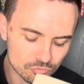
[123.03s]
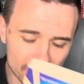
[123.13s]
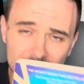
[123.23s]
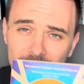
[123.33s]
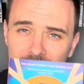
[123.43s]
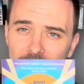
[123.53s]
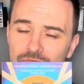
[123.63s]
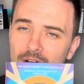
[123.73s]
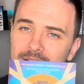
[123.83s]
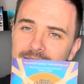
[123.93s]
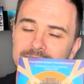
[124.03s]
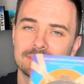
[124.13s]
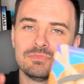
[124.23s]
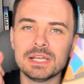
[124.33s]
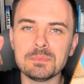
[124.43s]
Really, really good writing.
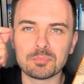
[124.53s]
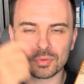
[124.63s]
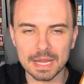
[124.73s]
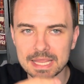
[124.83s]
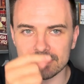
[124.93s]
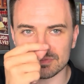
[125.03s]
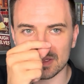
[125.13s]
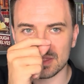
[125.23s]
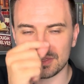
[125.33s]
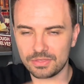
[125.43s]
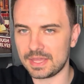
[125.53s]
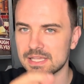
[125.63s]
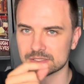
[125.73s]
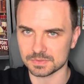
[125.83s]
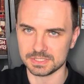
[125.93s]
Some really brave
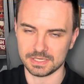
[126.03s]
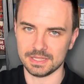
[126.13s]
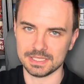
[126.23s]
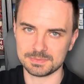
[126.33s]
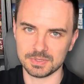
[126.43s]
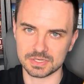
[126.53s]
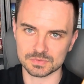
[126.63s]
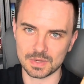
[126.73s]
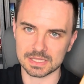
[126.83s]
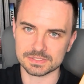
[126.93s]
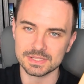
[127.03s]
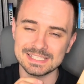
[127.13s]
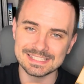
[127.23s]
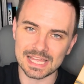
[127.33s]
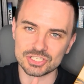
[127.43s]
things were done in this book as well. So
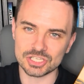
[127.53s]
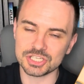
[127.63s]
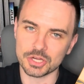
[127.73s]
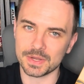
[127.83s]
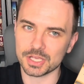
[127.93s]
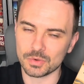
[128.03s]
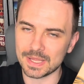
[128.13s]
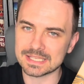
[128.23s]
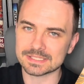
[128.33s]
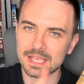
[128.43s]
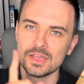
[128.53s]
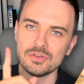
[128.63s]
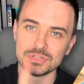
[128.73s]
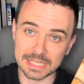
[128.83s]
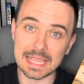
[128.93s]
this is actually Joanna Quinn's
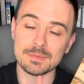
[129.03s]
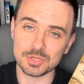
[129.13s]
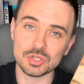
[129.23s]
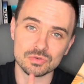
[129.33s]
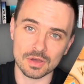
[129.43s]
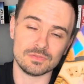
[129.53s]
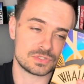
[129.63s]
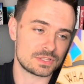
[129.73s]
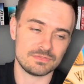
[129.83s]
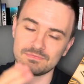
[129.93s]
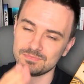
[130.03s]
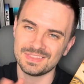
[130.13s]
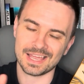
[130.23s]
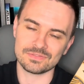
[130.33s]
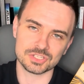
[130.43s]
debut novel. So
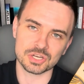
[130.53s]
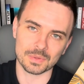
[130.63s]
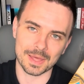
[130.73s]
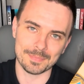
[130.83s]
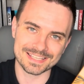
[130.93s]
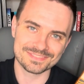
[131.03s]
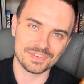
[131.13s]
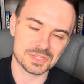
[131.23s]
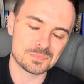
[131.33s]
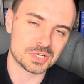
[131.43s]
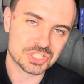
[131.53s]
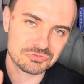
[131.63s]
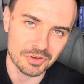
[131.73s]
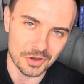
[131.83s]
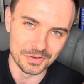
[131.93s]
if you don't know what that means, the first book she
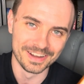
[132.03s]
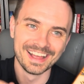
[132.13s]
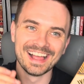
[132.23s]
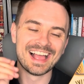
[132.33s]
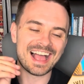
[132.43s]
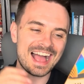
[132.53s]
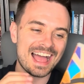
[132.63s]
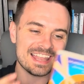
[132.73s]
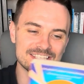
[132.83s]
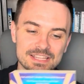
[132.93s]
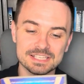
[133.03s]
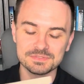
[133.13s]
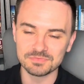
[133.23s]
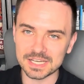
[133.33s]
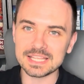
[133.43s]
wrote. And there's
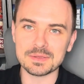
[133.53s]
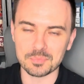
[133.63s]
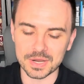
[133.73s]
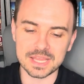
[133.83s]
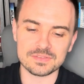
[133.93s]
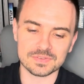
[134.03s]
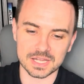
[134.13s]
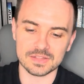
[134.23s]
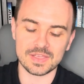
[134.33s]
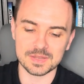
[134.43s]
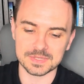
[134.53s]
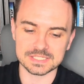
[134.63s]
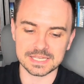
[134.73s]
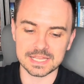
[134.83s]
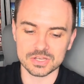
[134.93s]
some really brave kind of elements
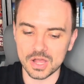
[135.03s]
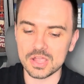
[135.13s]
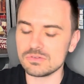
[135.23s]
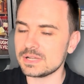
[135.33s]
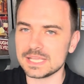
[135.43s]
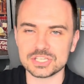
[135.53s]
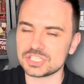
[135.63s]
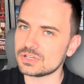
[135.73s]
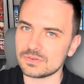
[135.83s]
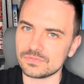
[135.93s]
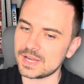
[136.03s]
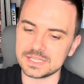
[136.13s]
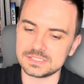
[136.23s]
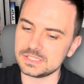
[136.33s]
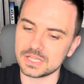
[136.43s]
in here. Not only is she not
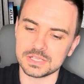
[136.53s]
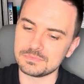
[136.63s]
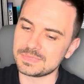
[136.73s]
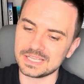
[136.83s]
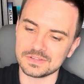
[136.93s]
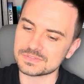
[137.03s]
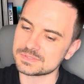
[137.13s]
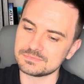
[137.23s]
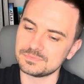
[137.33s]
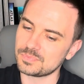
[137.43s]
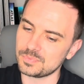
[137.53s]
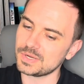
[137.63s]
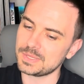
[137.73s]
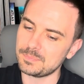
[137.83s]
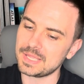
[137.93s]
afraid to, kill off some
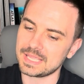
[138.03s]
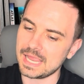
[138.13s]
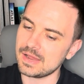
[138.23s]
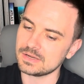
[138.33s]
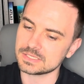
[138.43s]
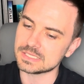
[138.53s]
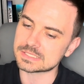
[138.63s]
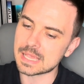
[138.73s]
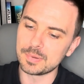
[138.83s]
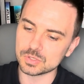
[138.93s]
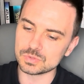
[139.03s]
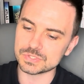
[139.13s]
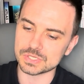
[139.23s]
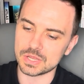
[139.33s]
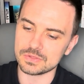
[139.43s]
pretty big characters, but
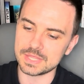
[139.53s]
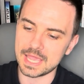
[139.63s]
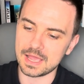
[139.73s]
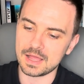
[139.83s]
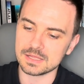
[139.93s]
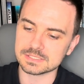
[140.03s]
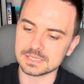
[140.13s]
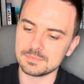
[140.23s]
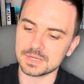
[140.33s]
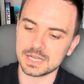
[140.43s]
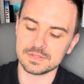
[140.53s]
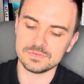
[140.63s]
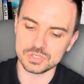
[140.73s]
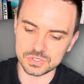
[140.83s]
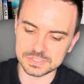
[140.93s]
also there are some kind of
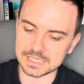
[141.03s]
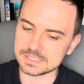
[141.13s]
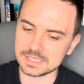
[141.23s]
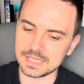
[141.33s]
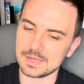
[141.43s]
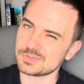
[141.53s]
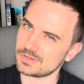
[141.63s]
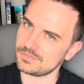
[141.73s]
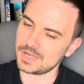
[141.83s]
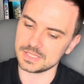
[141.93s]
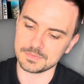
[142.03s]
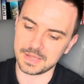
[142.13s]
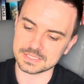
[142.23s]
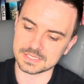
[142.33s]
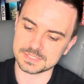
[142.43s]
newsletters in here. I'm trying to find them
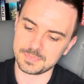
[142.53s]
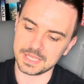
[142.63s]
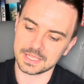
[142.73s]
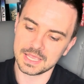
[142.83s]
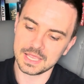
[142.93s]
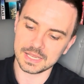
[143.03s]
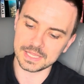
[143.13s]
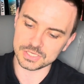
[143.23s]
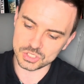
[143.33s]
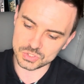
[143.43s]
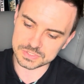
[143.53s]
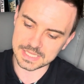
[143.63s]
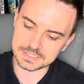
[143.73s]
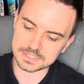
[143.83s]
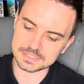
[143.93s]
as I speak. Like
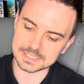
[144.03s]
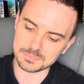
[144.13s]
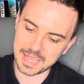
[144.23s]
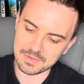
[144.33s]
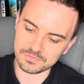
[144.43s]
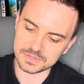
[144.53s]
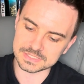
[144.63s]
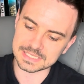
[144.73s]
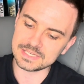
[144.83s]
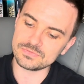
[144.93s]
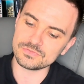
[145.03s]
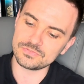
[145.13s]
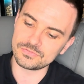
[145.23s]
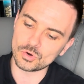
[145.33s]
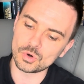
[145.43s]
newsletters, there's pamphlets and different
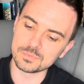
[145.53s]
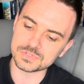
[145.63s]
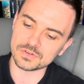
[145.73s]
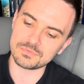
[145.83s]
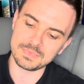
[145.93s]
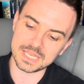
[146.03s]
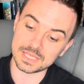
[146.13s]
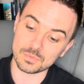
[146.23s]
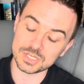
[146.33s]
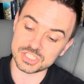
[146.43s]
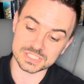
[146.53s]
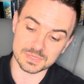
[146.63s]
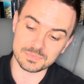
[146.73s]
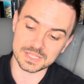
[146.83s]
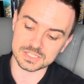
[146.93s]
forms of media, which is
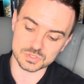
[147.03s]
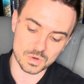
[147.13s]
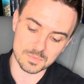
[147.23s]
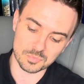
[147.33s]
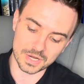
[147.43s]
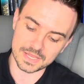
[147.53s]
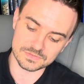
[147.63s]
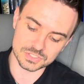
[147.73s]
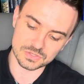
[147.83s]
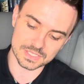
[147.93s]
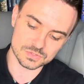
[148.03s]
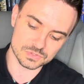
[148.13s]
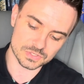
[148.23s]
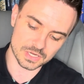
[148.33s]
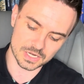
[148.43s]
something that's quite brave to do. There's
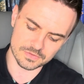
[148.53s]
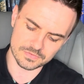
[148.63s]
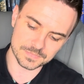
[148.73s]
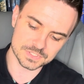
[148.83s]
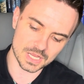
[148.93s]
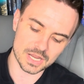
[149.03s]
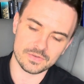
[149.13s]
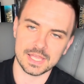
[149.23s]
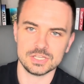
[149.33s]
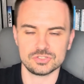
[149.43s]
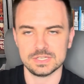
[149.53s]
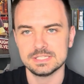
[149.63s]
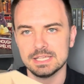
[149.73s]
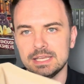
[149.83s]
also kind of diary entries in